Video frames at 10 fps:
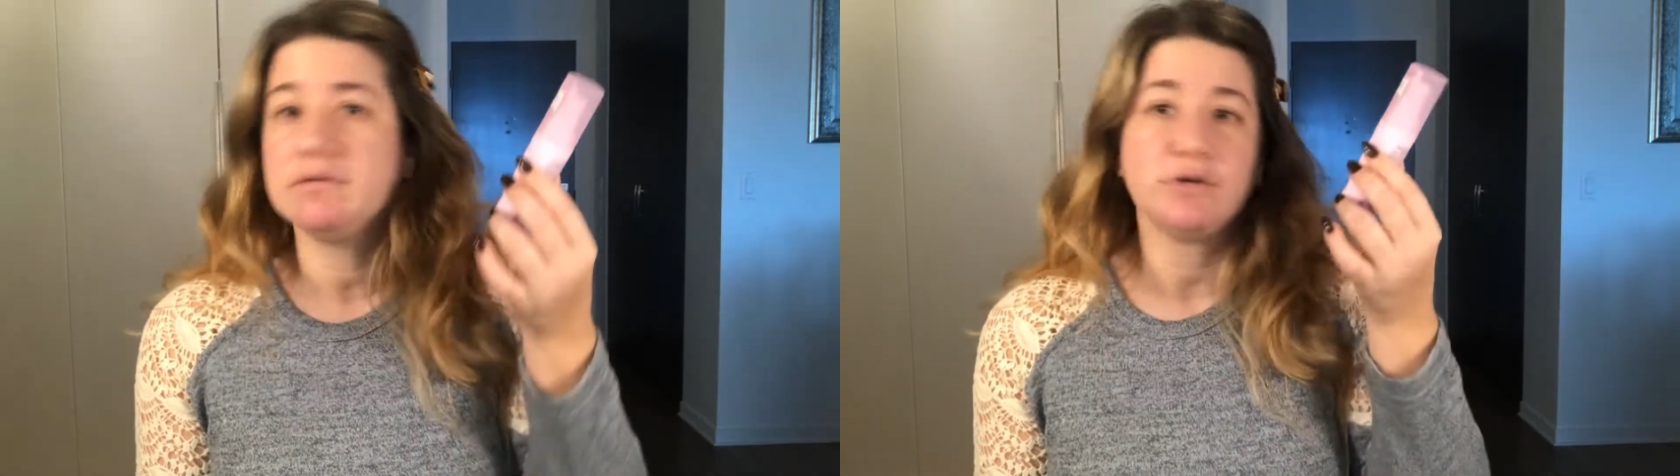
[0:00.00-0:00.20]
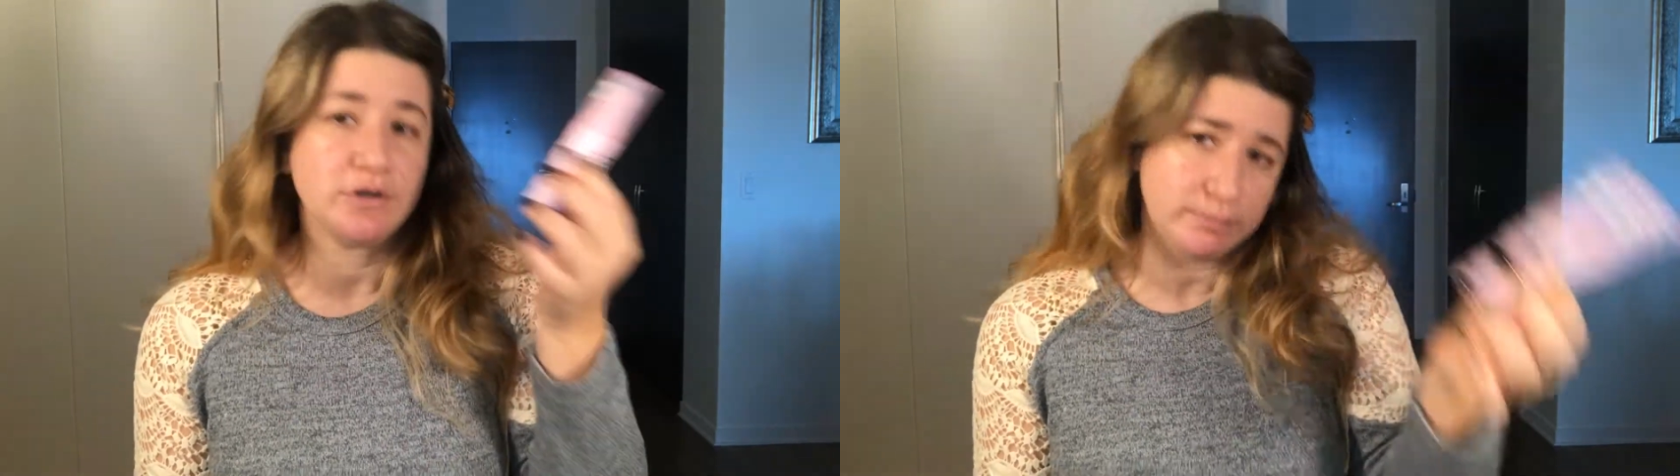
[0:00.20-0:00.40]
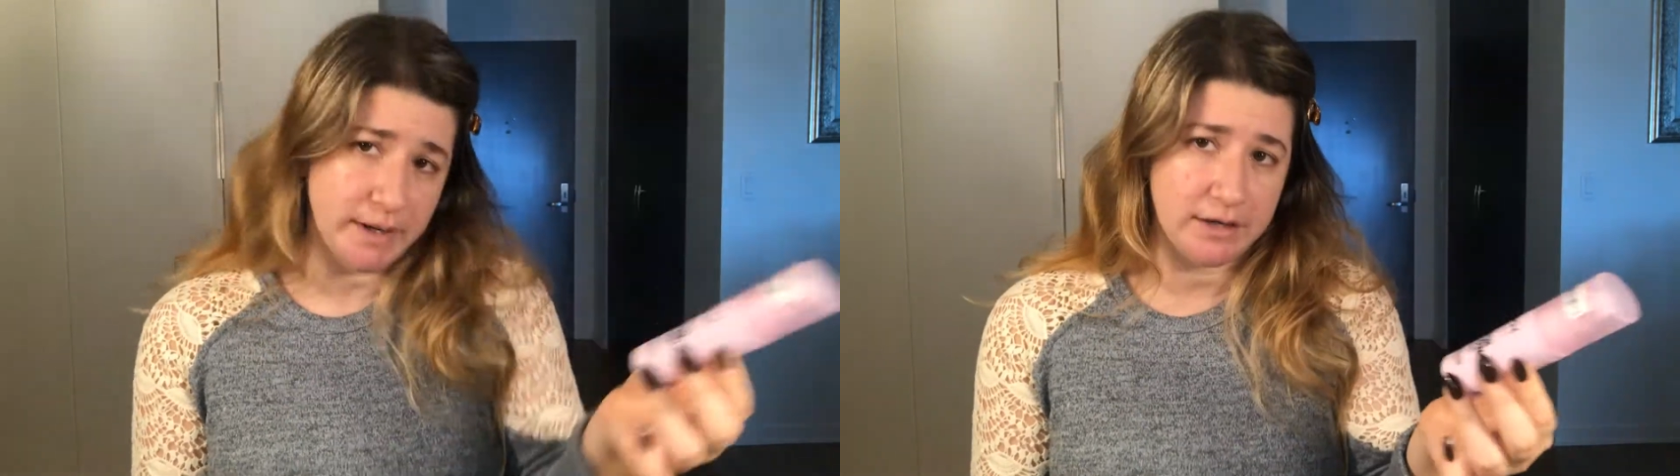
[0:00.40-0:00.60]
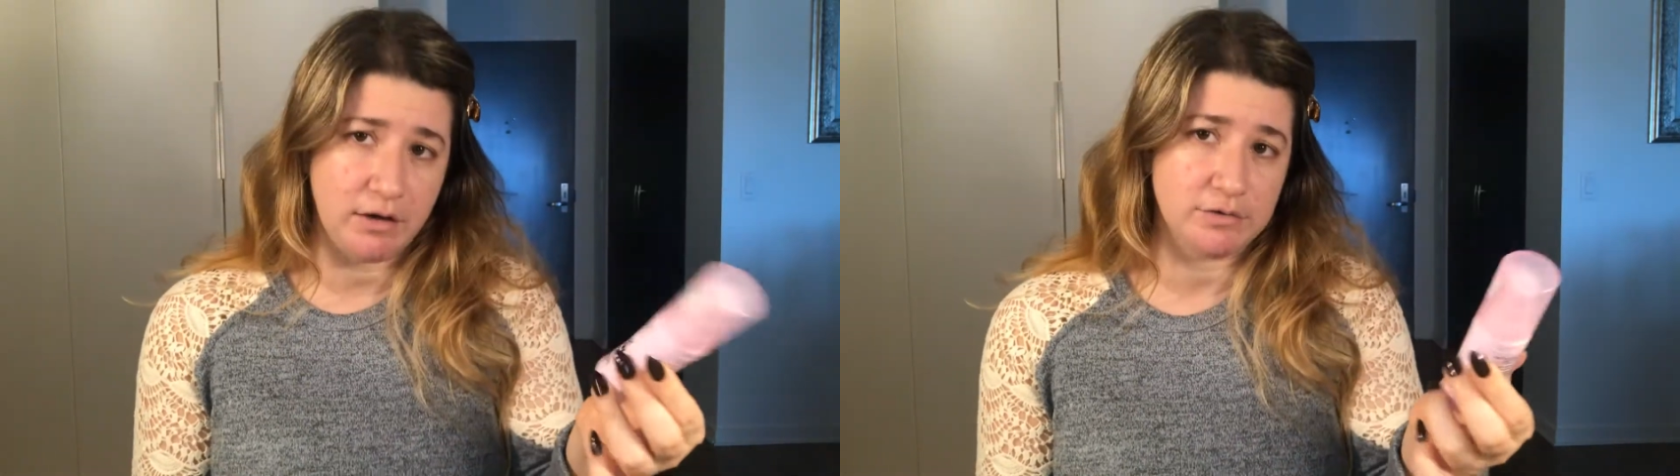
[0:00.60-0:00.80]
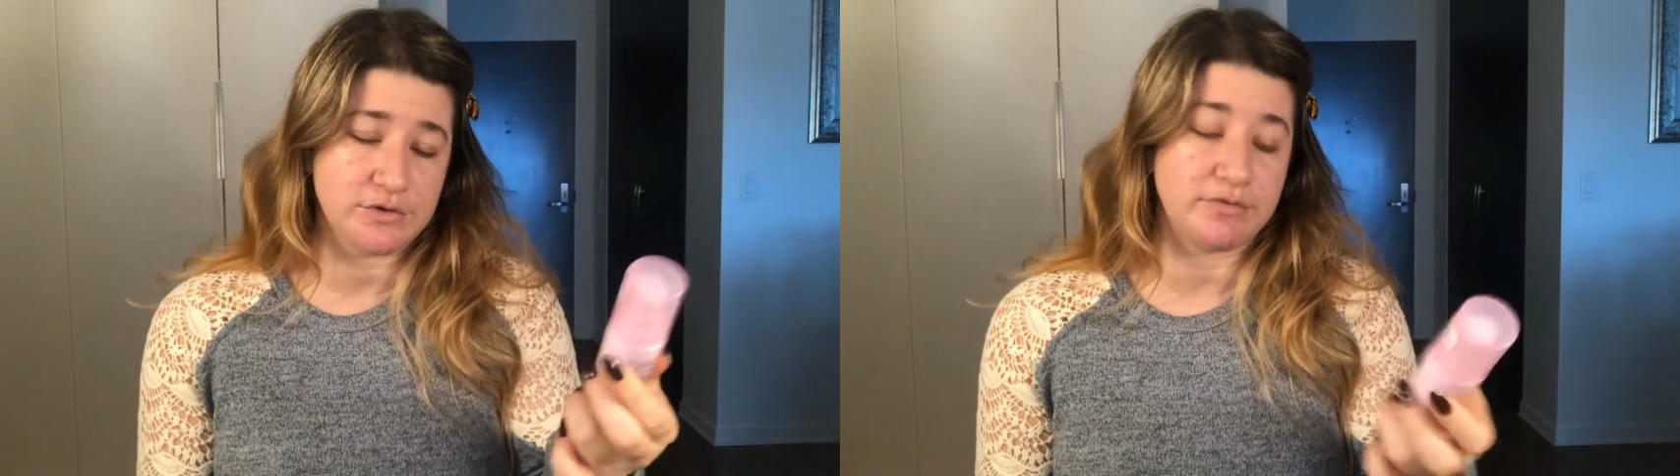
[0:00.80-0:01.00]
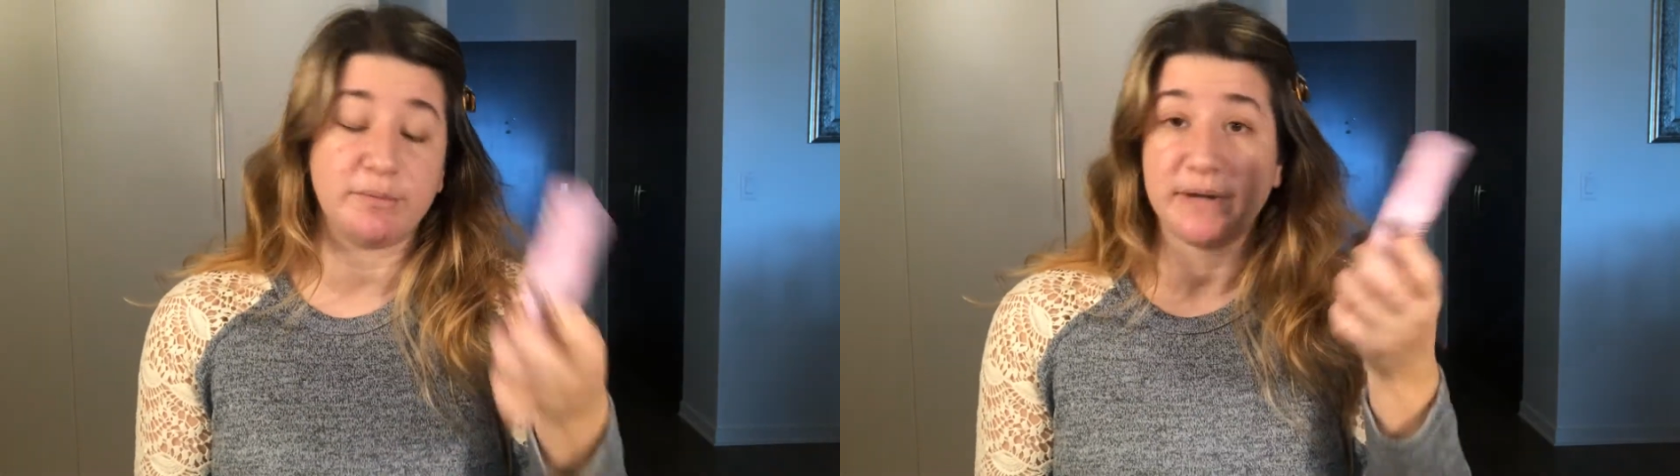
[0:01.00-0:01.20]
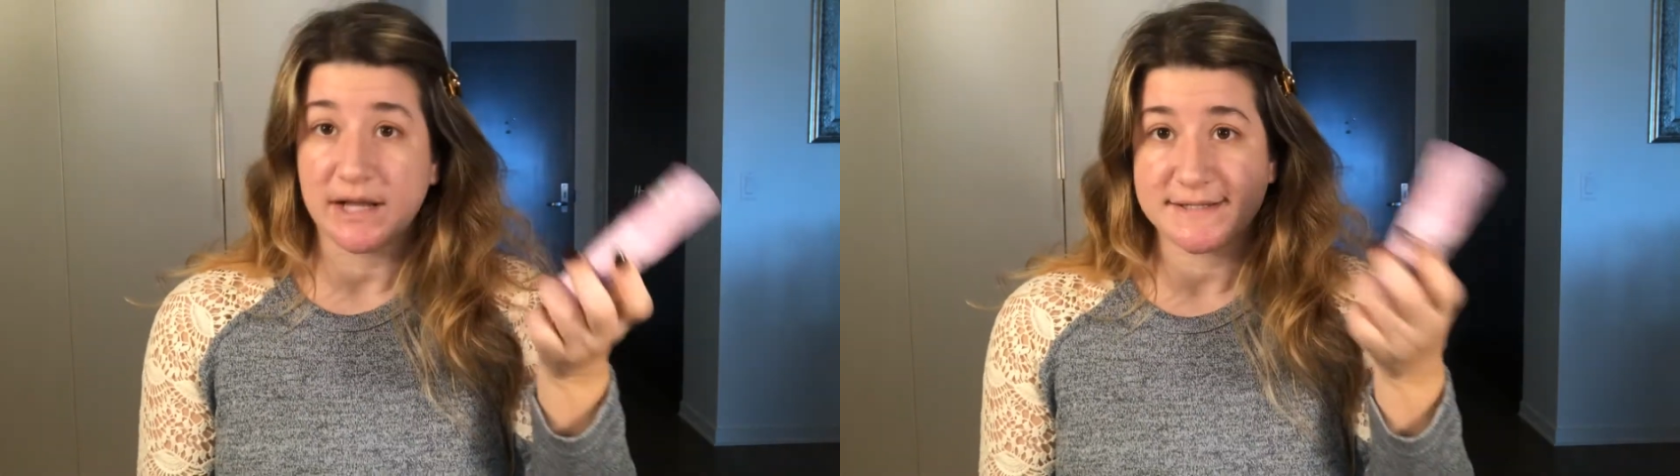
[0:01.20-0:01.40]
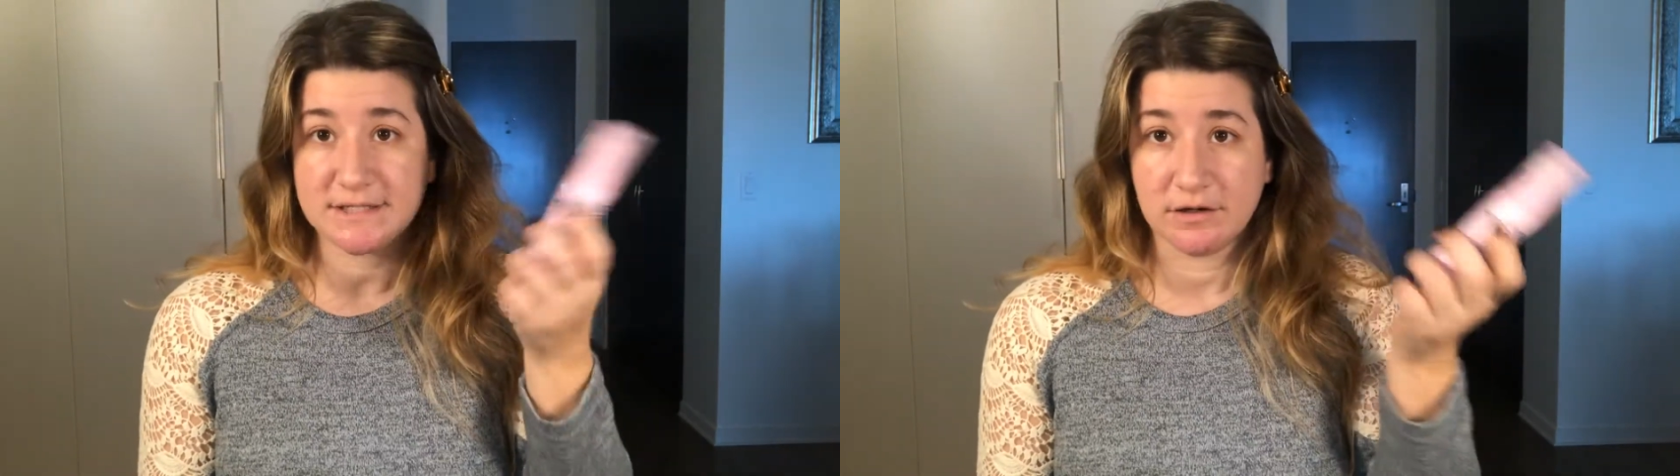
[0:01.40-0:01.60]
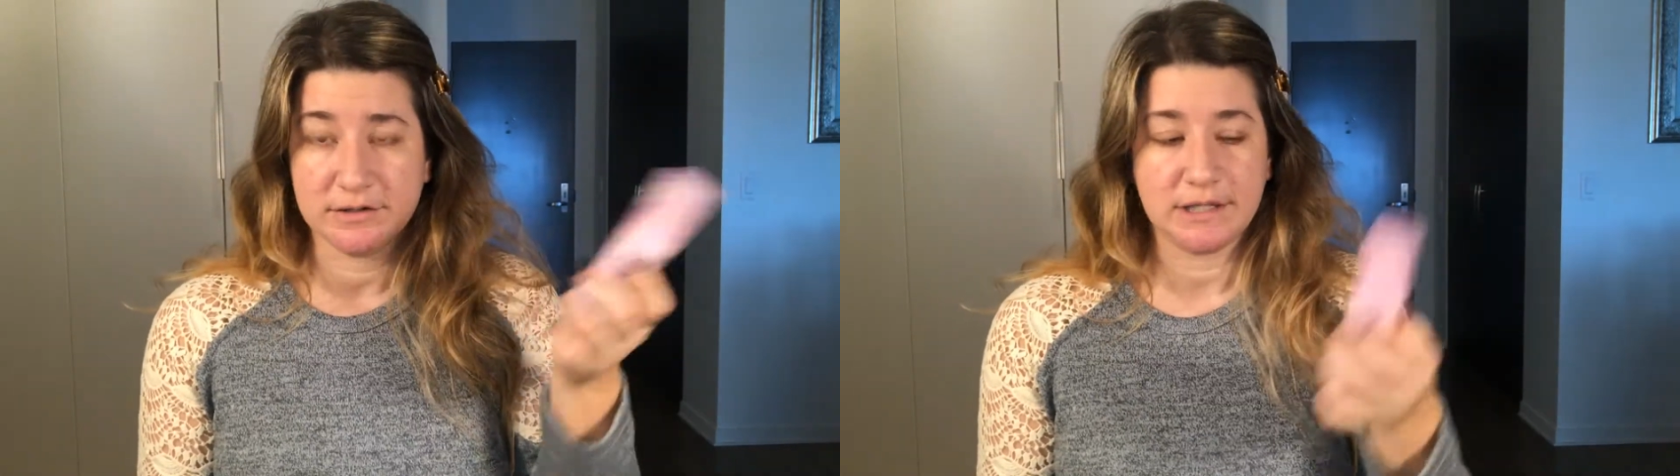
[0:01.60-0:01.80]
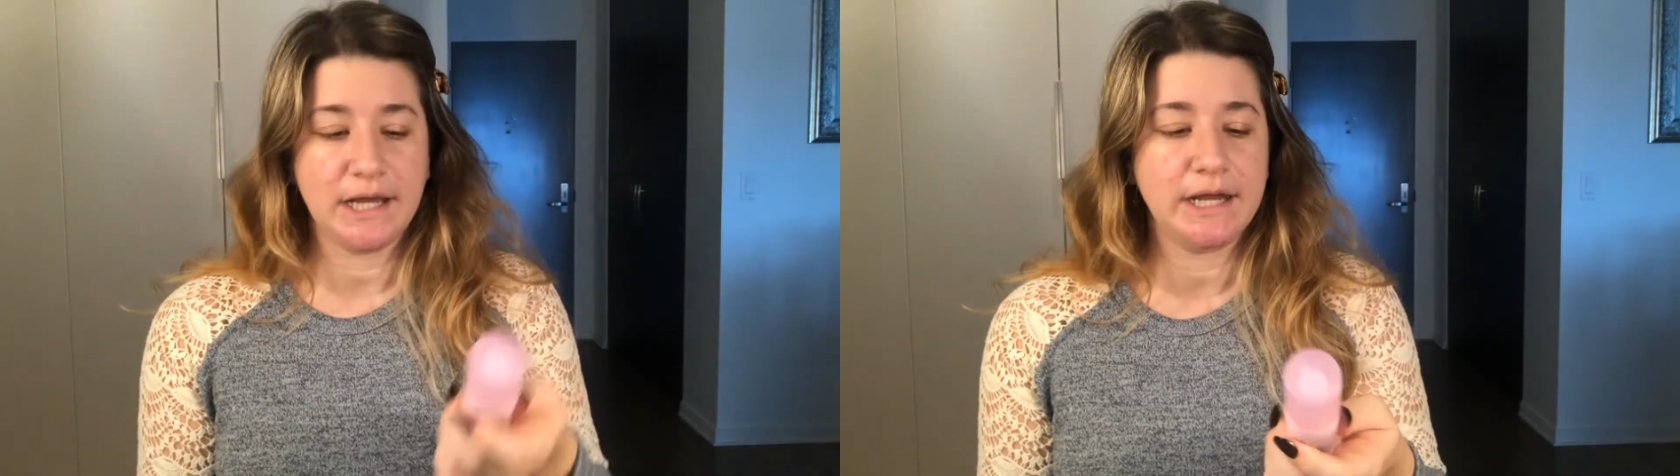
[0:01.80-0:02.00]
You can buy it also from NYX
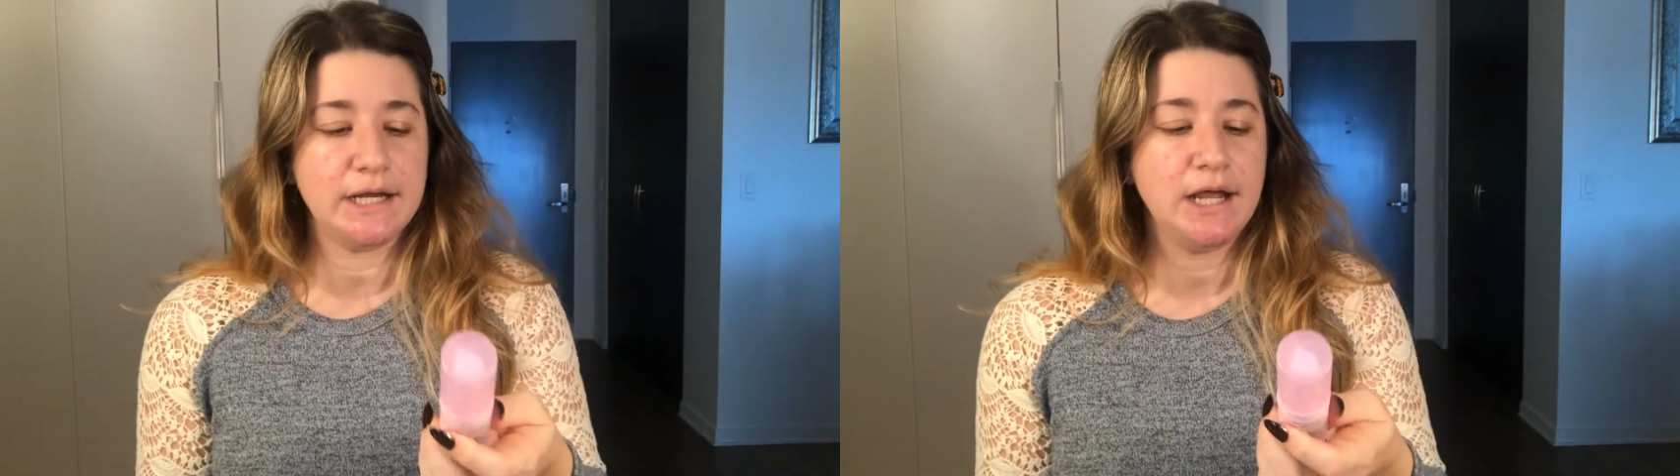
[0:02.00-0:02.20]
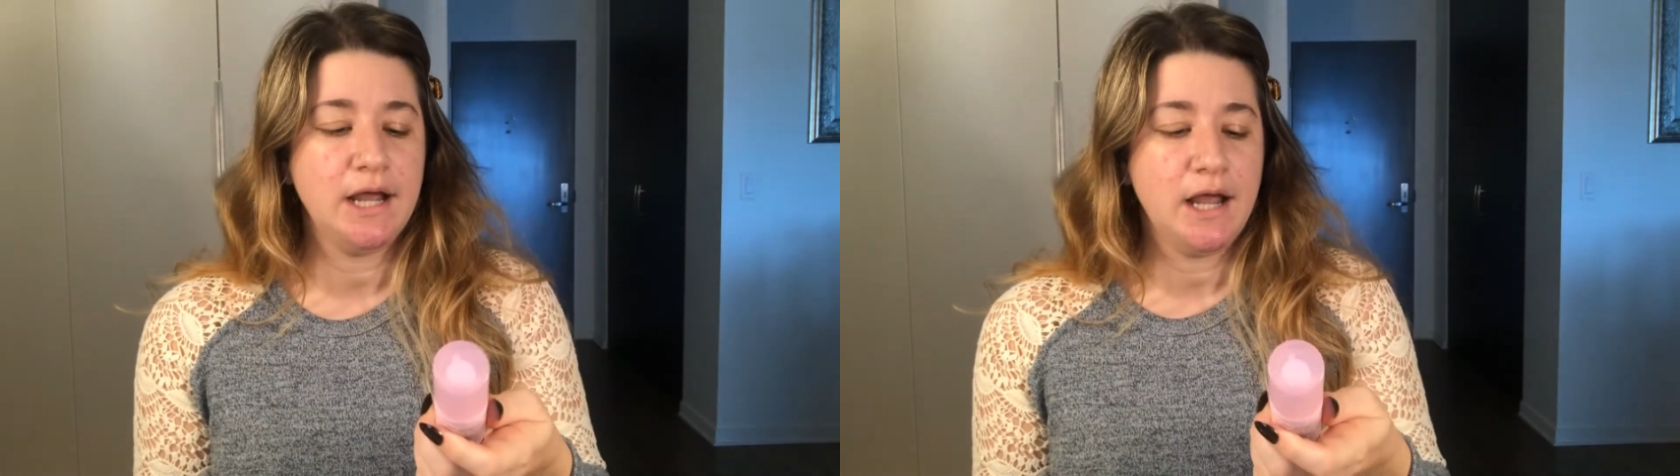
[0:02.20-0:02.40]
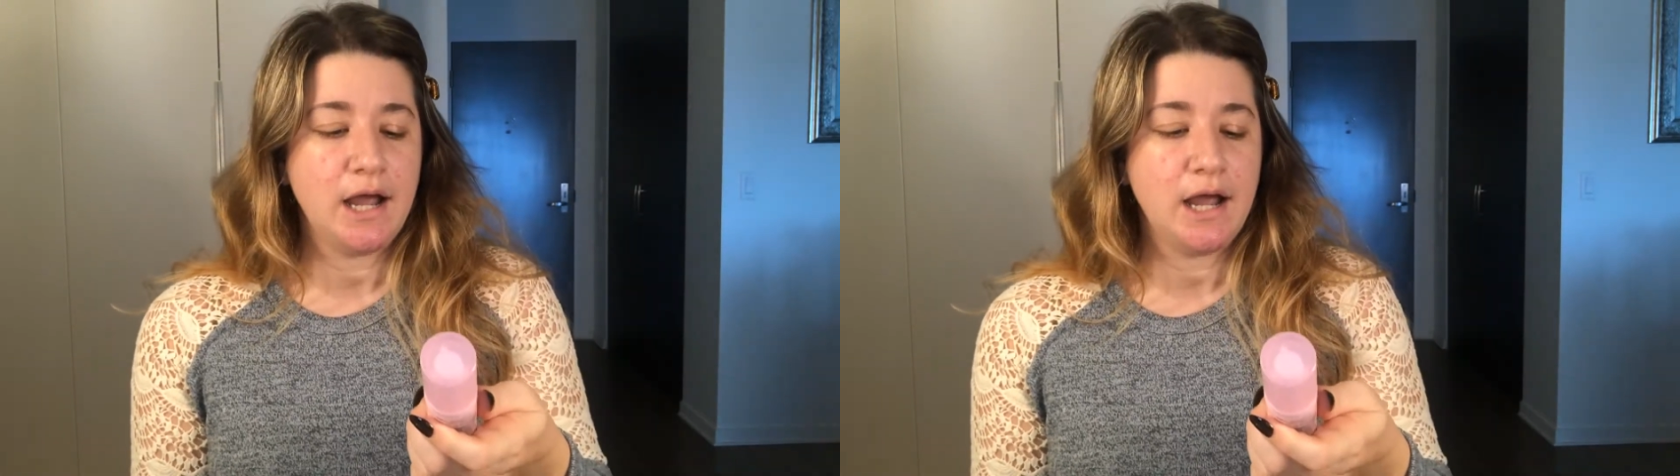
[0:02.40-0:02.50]
online.